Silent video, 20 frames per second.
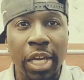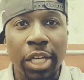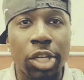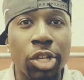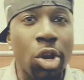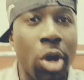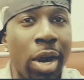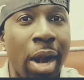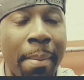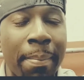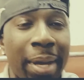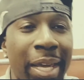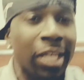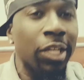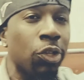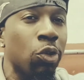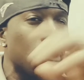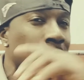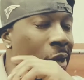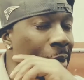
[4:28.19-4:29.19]
You know what I
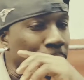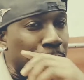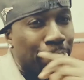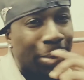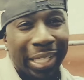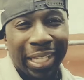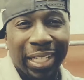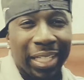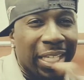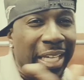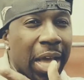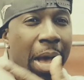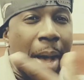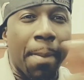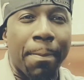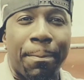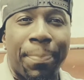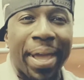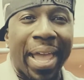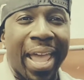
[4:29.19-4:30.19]
mean? You completely
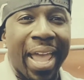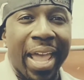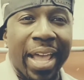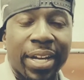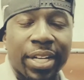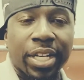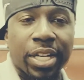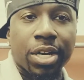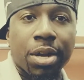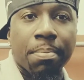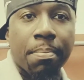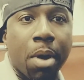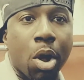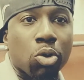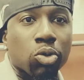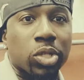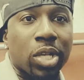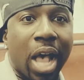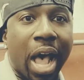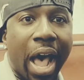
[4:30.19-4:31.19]
abandon the
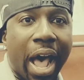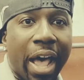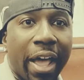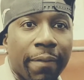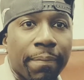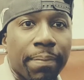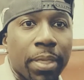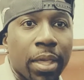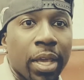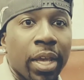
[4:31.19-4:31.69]
most high.